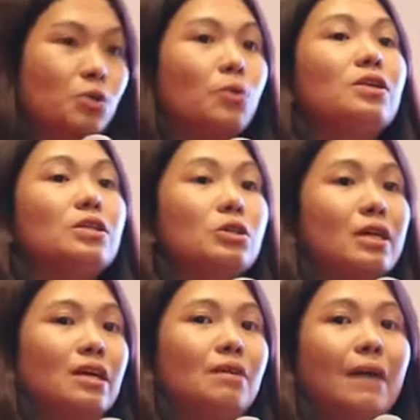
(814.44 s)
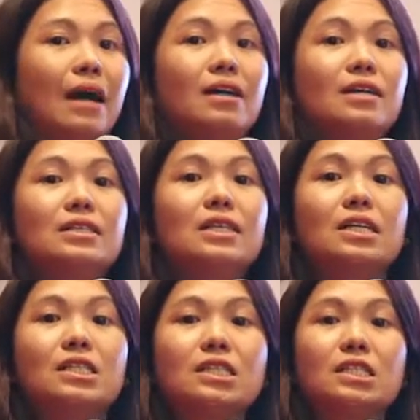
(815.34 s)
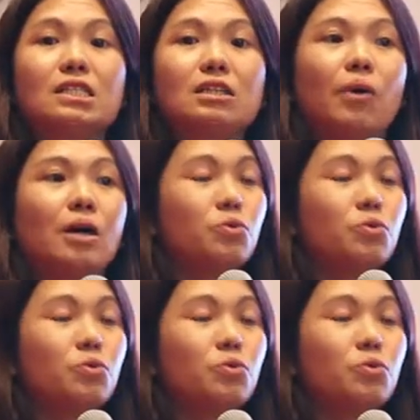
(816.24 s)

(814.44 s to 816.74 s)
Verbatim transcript: is within the current system,